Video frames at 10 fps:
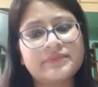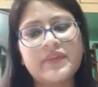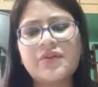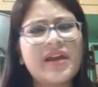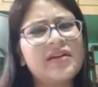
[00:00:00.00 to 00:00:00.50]

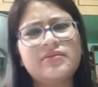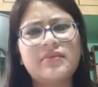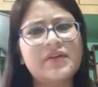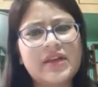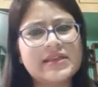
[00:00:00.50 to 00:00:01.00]
you can
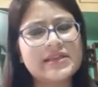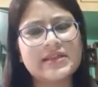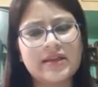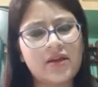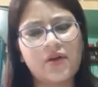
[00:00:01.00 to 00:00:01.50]
read it
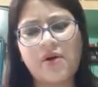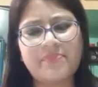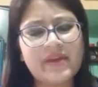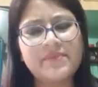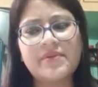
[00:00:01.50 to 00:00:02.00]
in your
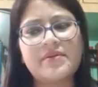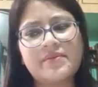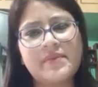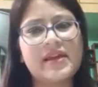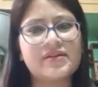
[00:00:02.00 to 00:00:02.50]
copy.
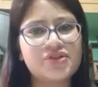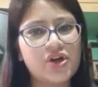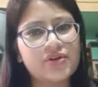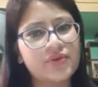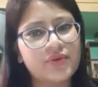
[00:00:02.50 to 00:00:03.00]
Make
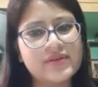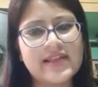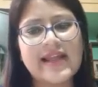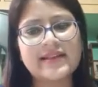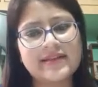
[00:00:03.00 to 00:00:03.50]
short notes
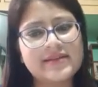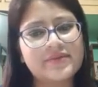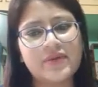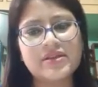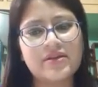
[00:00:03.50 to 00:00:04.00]
like
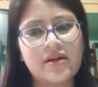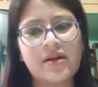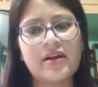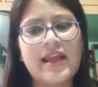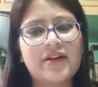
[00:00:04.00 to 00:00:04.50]
this, what
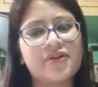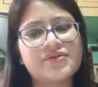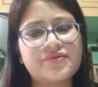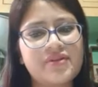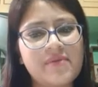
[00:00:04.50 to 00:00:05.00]
like
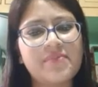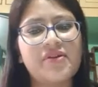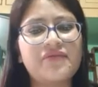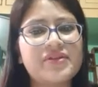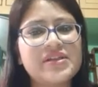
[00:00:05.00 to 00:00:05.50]
Clostridium
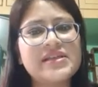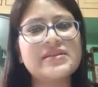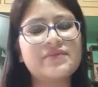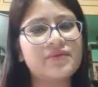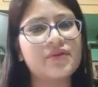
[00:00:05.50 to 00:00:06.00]

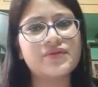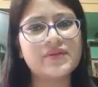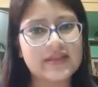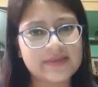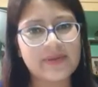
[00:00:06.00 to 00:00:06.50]
perfringens, not
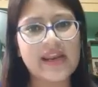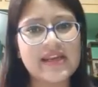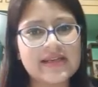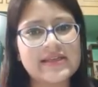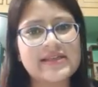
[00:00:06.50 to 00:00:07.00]
to explain
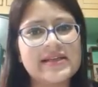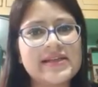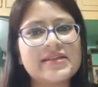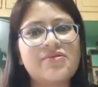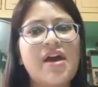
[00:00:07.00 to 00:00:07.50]
in
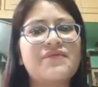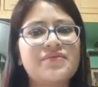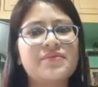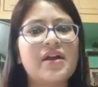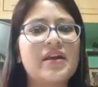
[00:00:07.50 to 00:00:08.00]
details. You have
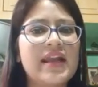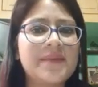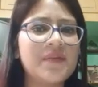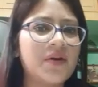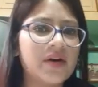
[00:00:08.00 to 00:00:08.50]
to
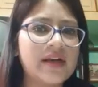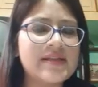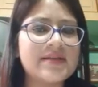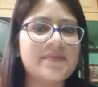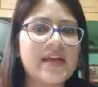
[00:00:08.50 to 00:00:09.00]
name the
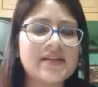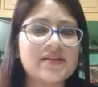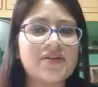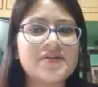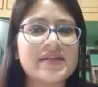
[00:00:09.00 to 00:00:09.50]
organism that
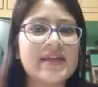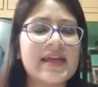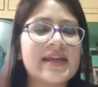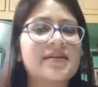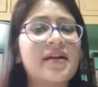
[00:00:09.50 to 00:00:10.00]
is causing
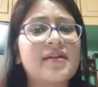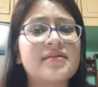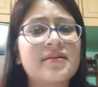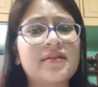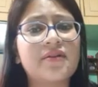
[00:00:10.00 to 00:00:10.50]
it,
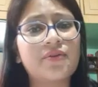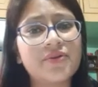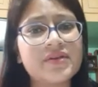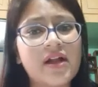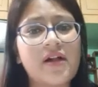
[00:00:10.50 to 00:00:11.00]
the
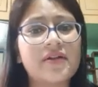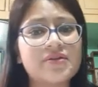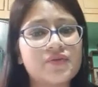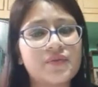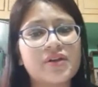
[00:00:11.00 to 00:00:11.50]
growth, how
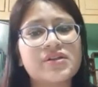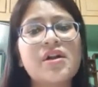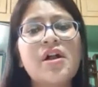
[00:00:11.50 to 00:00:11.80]
to which